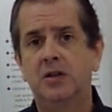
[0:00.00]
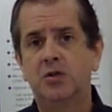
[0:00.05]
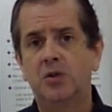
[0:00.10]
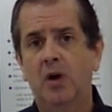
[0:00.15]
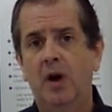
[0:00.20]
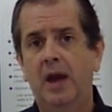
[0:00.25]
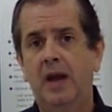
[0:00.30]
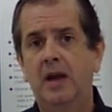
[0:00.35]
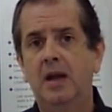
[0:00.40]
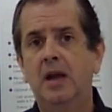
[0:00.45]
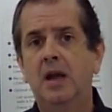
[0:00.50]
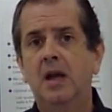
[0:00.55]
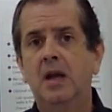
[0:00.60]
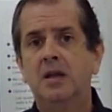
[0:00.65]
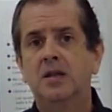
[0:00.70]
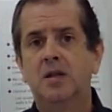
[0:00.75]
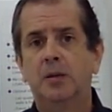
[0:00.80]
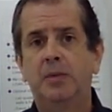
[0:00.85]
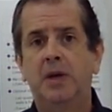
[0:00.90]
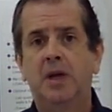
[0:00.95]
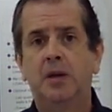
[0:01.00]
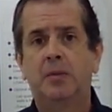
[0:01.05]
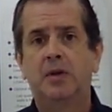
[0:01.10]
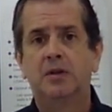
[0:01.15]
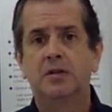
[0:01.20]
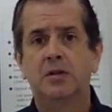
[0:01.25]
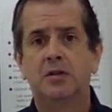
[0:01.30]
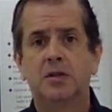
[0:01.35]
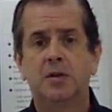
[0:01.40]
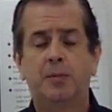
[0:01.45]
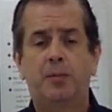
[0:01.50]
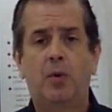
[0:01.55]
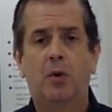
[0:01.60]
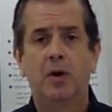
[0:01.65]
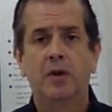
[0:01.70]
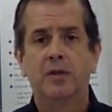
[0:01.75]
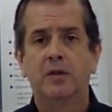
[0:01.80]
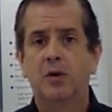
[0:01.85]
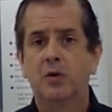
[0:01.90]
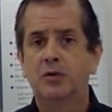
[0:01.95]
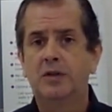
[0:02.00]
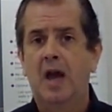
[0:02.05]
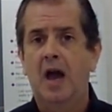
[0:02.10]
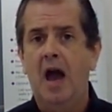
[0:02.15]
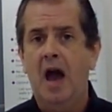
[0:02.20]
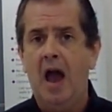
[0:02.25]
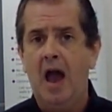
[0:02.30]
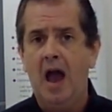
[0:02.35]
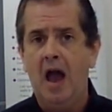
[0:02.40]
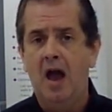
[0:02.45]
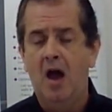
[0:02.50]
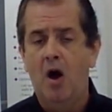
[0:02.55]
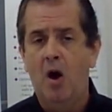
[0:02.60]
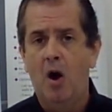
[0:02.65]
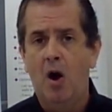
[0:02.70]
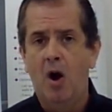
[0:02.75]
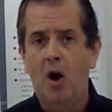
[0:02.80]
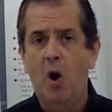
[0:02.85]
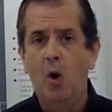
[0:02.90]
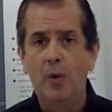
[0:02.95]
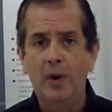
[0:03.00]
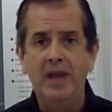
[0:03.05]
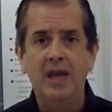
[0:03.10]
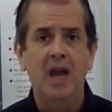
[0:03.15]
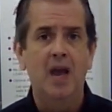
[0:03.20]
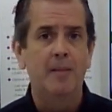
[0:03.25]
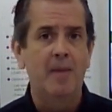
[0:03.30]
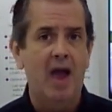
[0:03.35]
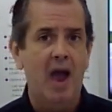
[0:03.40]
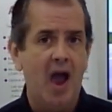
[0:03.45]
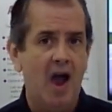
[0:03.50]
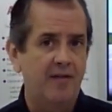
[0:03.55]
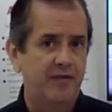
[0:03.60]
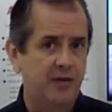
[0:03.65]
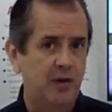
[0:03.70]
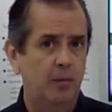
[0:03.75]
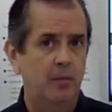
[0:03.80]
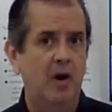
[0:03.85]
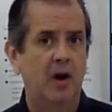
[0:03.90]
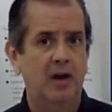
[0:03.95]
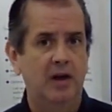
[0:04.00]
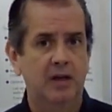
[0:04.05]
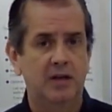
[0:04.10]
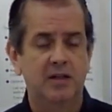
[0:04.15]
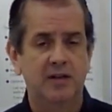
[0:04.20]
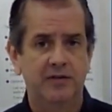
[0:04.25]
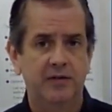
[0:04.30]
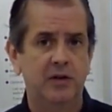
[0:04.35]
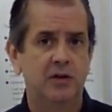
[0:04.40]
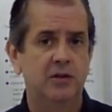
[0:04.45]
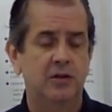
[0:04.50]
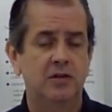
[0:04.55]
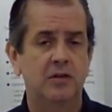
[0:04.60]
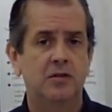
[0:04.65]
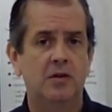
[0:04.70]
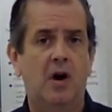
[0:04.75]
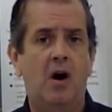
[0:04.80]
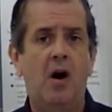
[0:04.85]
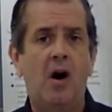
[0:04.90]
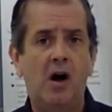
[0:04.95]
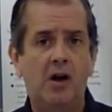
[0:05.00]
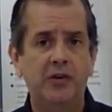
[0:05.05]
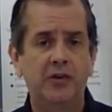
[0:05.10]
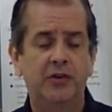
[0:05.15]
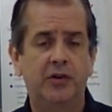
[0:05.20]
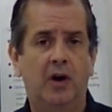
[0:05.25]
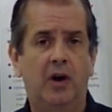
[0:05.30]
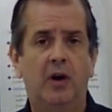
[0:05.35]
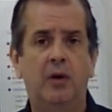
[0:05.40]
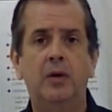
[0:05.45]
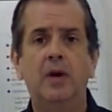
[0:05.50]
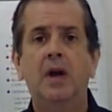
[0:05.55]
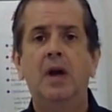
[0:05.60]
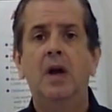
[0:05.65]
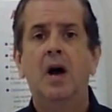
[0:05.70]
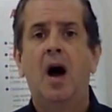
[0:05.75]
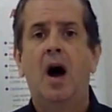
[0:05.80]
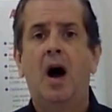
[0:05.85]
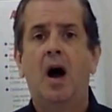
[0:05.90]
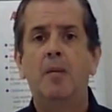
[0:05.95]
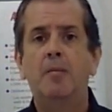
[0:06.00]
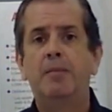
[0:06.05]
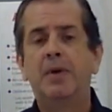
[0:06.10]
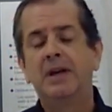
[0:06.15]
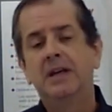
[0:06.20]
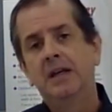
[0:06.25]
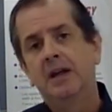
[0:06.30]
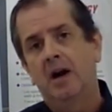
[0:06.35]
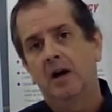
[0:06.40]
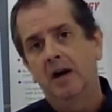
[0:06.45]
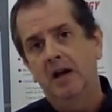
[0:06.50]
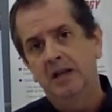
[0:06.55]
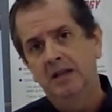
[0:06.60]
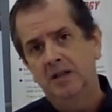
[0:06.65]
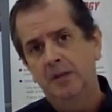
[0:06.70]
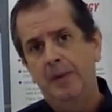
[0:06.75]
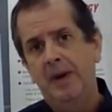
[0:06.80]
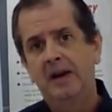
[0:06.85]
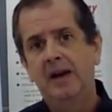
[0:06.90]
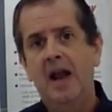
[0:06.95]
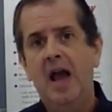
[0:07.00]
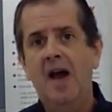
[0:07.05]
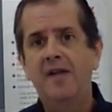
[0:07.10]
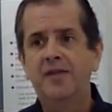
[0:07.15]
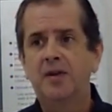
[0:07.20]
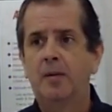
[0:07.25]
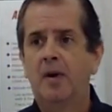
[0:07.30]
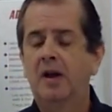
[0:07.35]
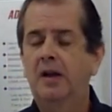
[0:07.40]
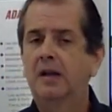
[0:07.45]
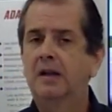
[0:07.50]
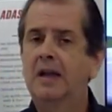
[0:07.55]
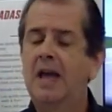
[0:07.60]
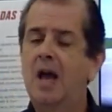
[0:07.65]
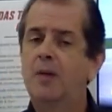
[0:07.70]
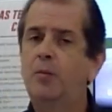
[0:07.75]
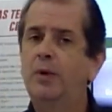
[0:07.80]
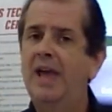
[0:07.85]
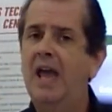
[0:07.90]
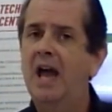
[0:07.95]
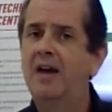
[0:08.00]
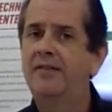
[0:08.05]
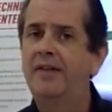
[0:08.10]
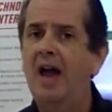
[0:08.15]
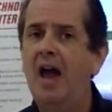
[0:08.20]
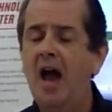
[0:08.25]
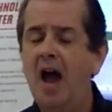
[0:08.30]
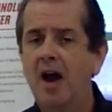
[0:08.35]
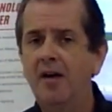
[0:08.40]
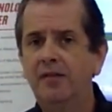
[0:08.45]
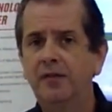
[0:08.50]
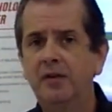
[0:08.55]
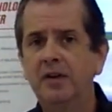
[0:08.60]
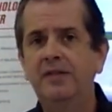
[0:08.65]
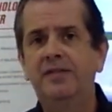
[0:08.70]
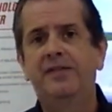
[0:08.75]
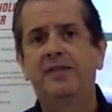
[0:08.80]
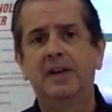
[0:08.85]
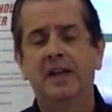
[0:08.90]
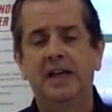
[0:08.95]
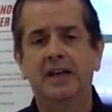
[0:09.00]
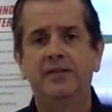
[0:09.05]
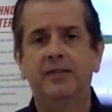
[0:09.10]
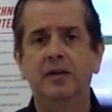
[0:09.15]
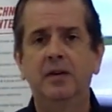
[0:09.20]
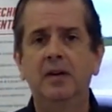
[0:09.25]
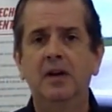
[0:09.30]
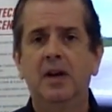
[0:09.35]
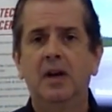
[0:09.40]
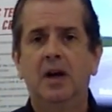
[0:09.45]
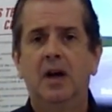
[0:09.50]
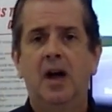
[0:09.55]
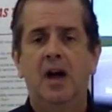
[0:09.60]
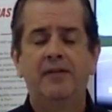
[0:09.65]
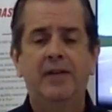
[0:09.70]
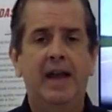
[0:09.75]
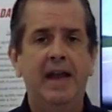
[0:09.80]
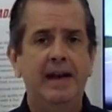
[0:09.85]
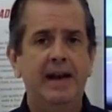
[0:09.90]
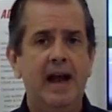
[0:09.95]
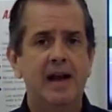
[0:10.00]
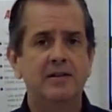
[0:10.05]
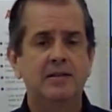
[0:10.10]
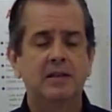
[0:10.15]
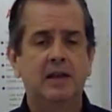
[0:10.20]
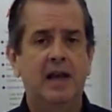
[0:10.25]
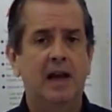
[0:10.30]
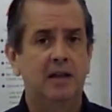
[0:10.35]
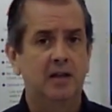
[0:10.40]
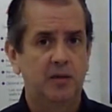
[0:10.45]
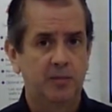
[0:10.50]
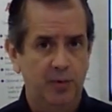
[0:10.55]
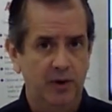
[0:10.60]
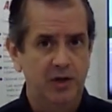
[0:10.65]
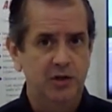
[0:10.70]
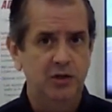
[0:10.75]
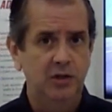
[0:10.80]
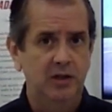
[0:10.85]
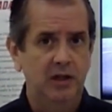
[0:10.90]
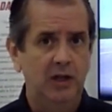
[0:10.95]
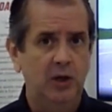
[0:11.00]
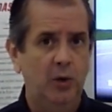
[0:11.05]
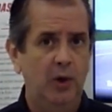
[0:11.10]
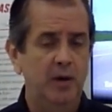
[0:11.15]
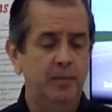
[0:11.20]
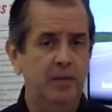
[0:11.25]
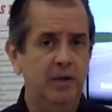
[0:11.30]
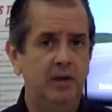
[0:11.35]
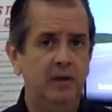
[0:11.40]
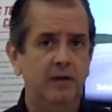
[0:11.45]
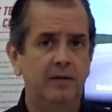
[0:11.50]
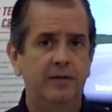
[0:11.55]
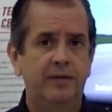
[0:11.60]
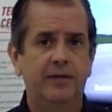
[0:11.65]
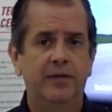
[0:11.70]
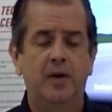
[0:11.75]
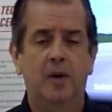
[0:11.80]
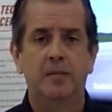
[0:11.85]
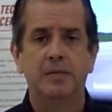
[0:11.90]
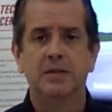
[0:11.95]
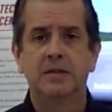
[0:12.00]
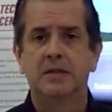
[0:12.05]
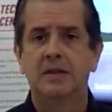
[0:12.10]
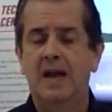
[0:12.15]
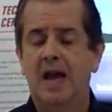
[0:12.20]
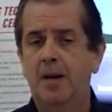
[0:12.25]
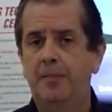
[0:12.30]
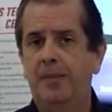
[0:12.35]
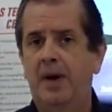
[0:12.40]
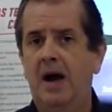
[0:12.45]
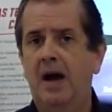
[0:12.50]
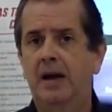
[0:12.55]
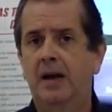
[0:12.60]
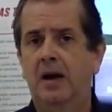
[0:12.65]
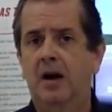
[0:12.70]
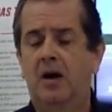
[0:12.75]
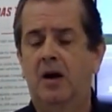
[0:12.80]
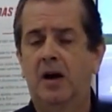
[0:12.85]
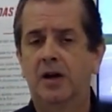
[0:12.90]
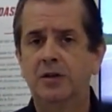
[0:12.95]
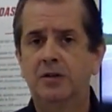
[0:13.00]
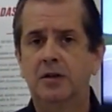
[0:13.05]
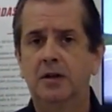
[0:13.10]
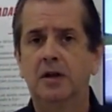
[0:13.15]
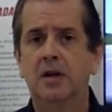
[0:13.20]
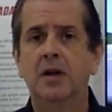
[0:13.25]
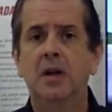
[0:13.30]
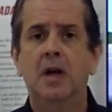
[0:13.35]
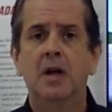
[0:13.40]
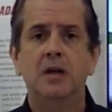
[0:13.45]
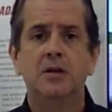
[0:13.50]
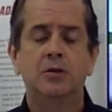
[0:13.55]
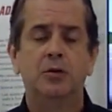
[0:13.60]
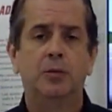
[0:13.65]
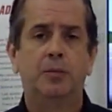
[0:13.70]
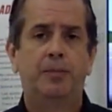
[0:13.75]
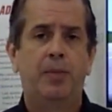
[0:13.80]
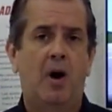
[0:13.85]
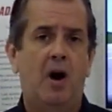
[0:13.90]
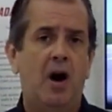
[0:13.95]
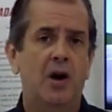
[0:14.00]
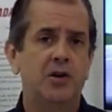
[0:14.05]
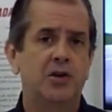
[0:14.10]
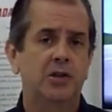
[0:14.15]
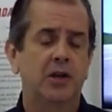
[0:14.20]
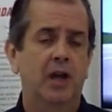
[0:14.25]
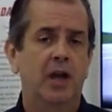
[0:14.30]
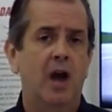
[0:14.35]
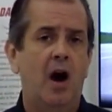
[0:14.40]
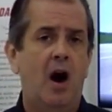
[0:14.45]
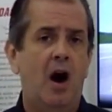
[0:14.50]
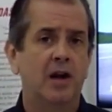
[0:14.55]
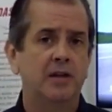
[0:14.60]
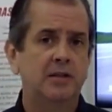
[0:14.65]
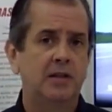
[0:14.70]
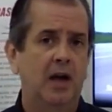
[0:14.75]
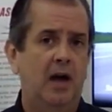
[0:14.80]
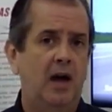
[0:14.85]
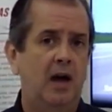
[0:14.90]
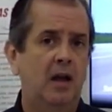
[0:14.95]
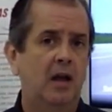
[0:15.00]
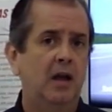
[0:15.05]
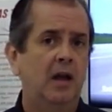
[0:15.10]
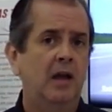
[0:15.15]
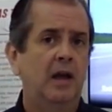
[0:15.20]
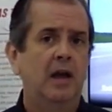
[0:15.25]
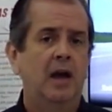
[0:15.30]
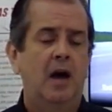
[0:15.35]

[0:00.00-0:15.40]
in Detroit to be able to support those O E M aftermarket divisions also. Um, but in our independent aftermarket lab, we have every flavor of A D A S calibration equipment, from Snap-on and Hunter to Bosch, Autel,